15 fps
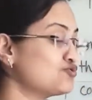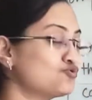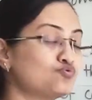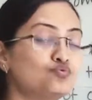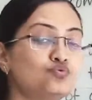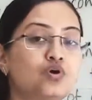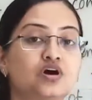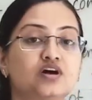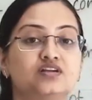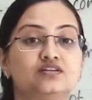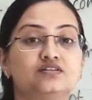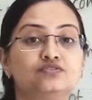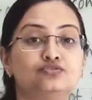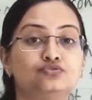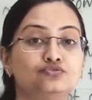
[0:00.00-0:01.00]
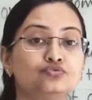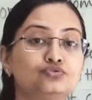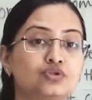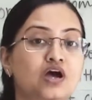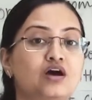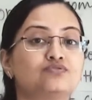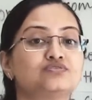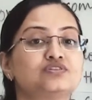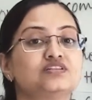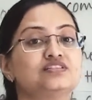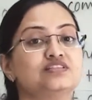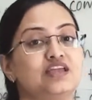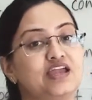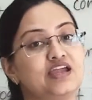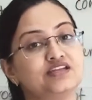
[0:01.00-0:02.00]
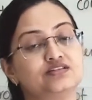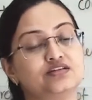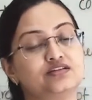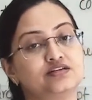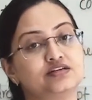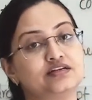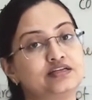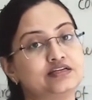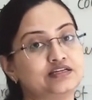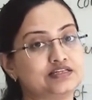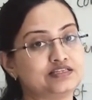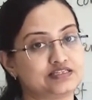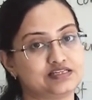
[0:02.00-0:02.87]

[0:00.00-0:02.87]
2800 degrees